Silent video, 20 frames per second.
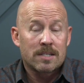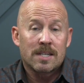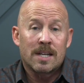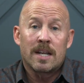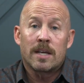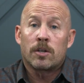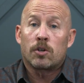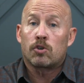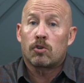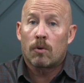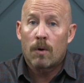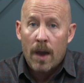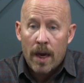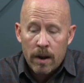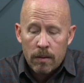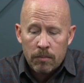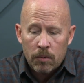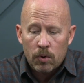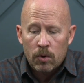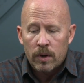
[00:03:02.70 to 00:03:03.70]
an
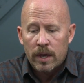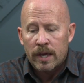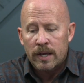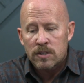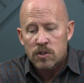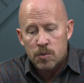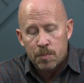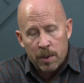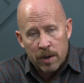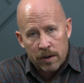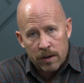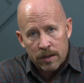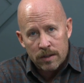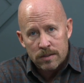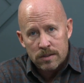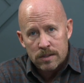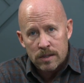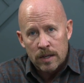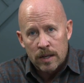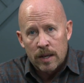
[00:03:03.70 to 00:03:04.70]
incredible
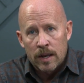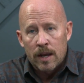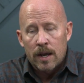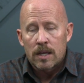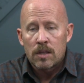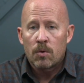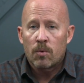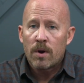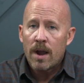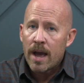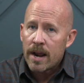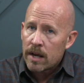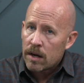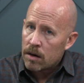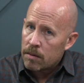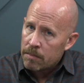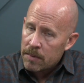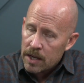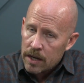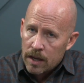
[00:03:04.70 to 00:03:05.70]
experience. And then we're adding
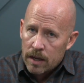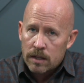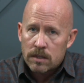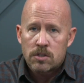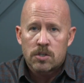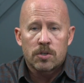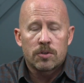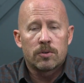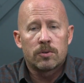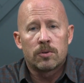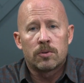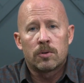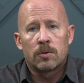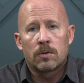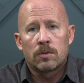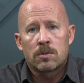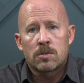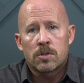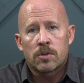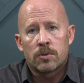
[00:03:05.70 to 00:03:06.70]
Armenia to
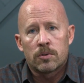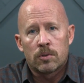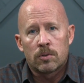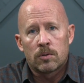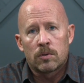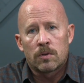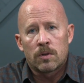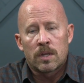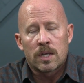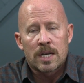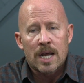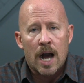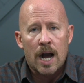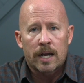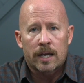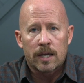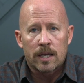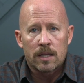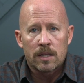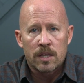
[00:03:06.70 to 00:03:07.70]
the
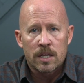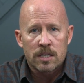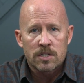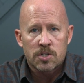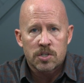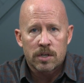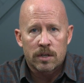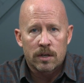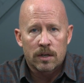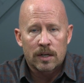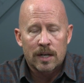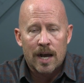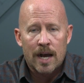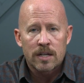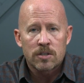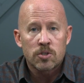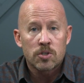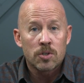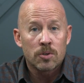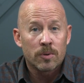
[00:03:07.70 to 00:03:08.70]
docket this year.
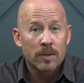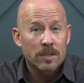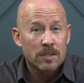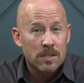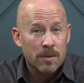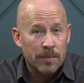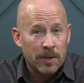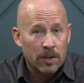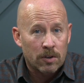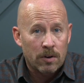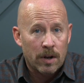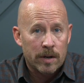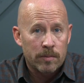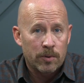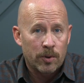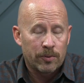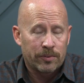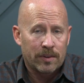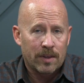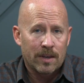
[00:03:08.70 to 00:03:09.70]
God's doing some
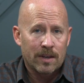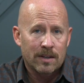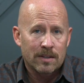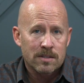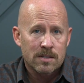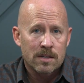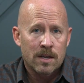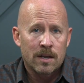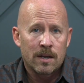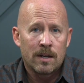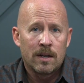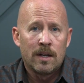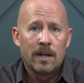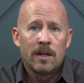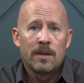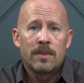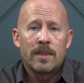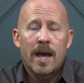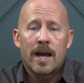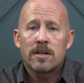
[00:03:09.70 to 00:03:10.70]
incredible things.
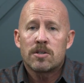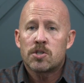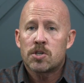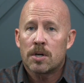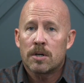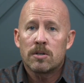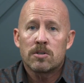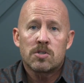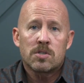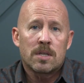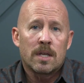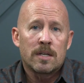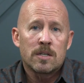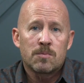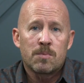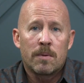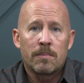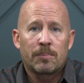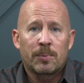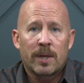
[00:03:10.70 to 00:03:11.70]
That church that has
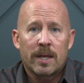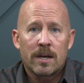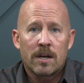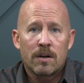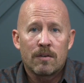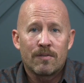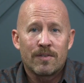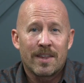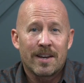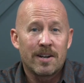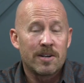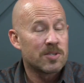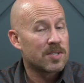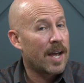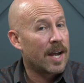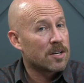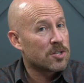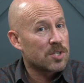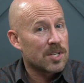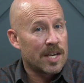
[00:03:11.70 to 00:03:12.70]
been planted over there is
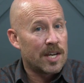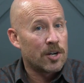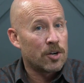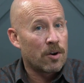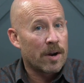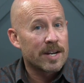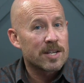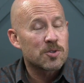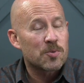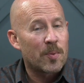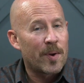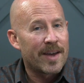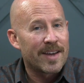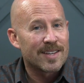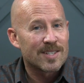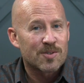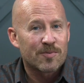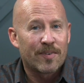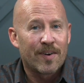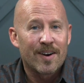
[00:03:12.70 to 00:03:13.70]
actually a Graceway
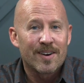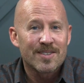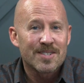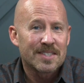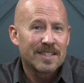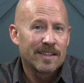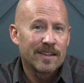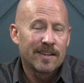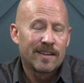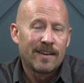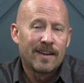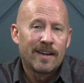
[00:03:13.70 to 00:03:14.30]
as far as the